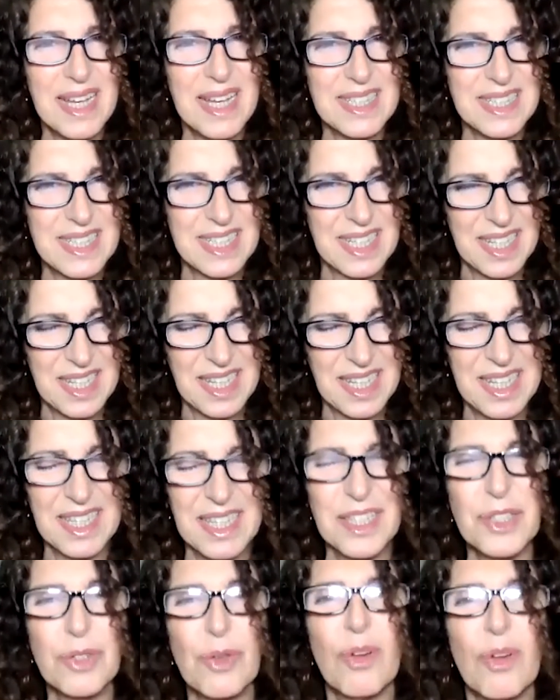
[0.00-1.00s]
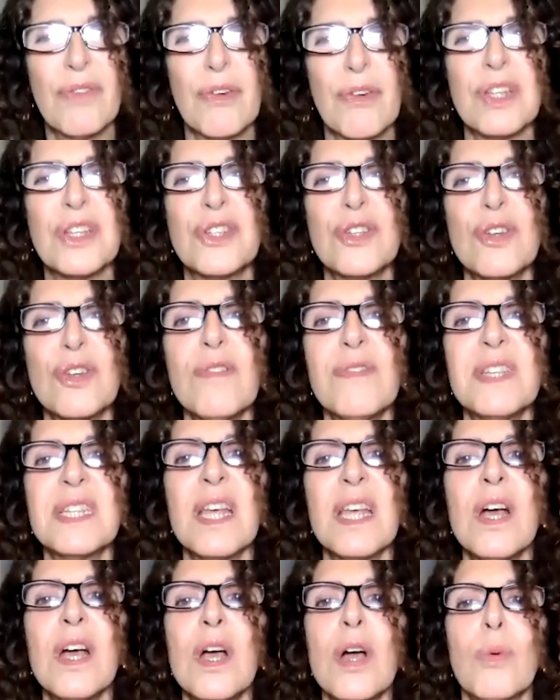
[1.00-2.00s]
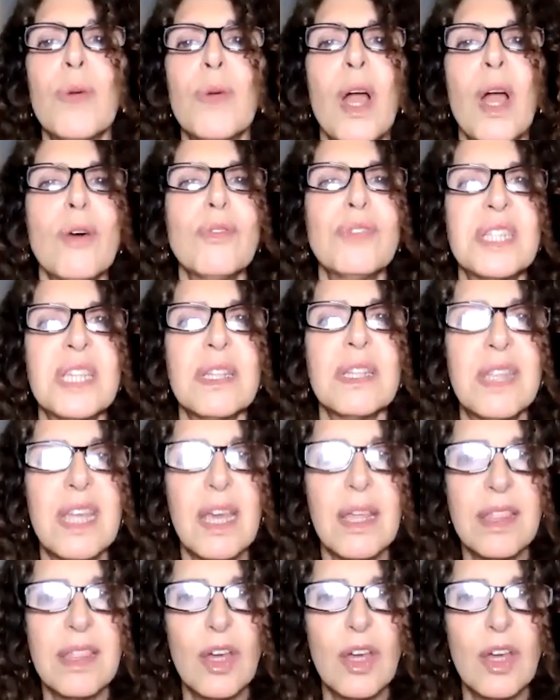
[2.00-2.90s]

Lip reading: at the School of Foreign Service, we hosted the